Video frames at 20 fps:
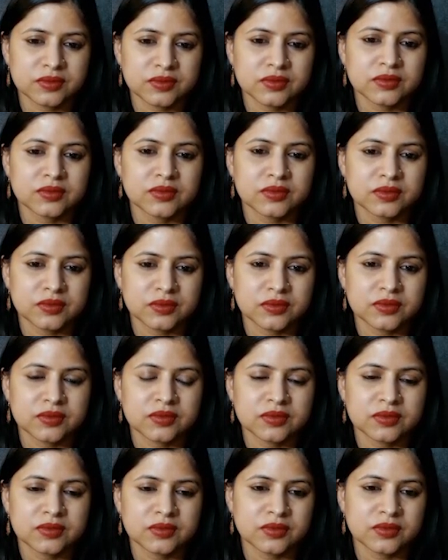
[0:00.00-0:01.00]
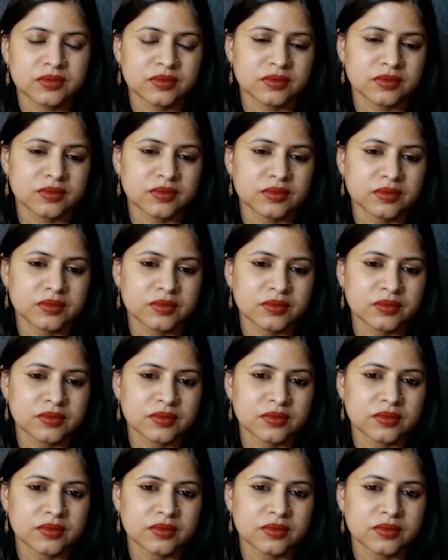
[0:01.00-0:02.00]

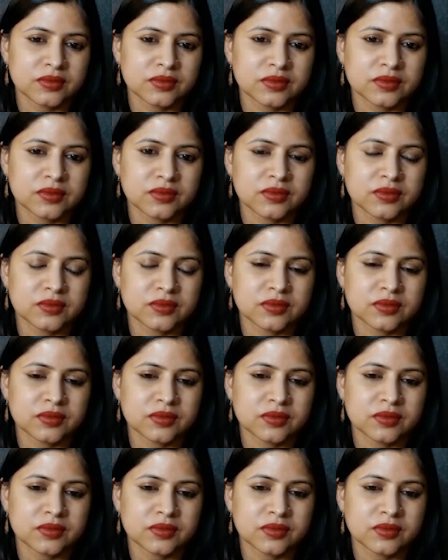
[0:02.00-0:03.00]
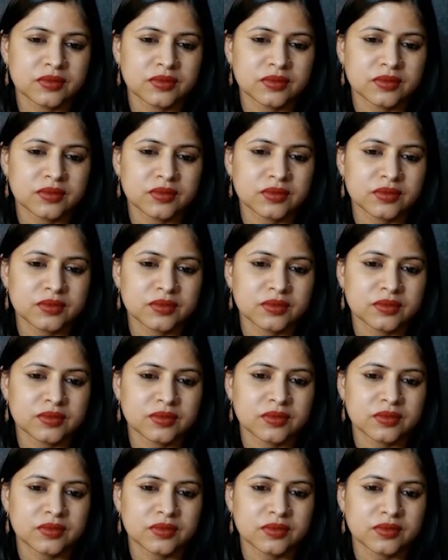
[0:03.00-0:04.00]

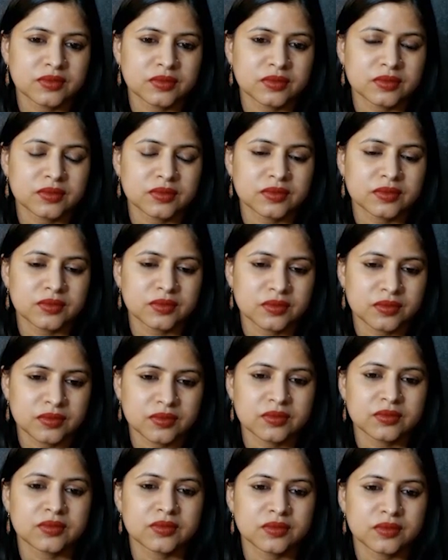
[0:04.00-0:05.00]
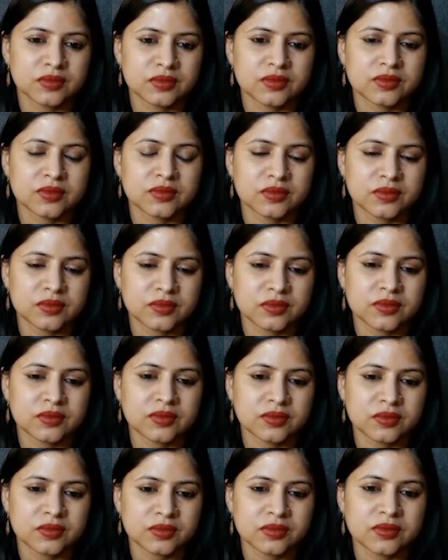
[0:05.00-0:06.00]

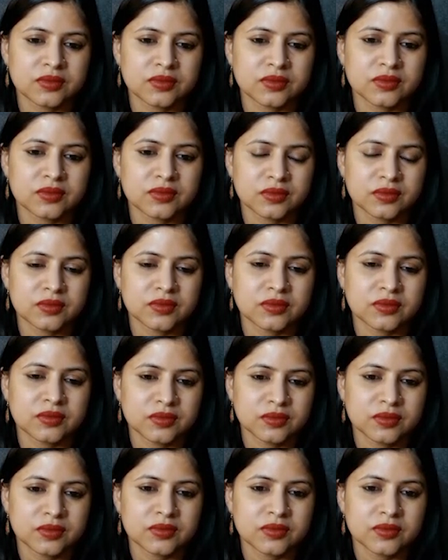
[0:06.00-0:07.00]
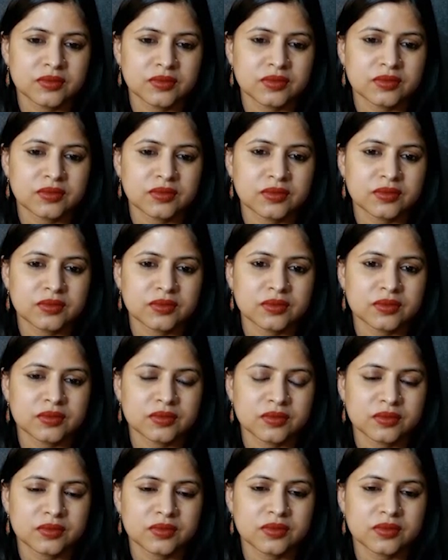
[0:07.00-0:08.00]
The person shown says nothing.